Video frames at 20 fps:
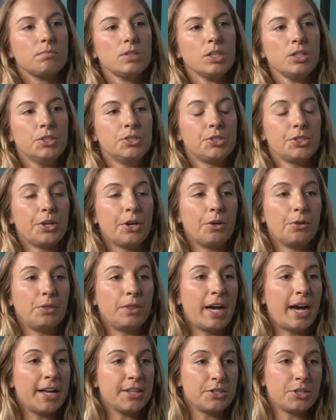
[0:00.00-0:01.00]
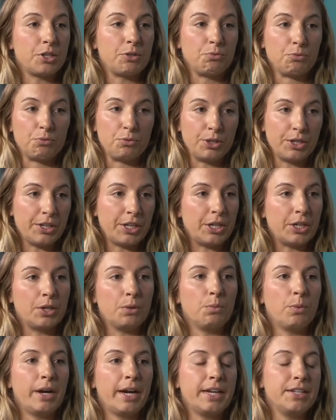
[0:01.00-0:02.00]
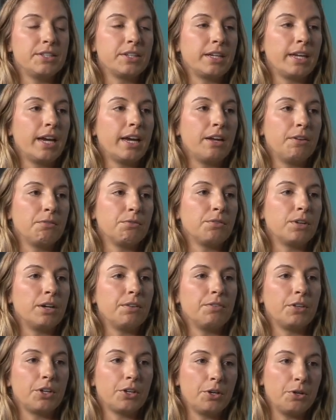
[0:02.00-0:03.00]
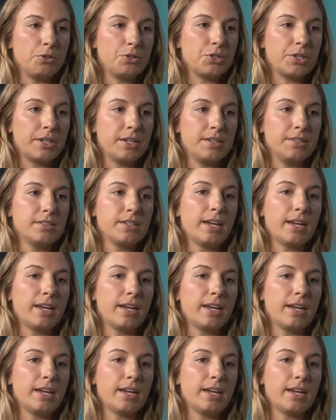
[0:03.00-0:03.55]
So that's a really good way to get in front of the coaches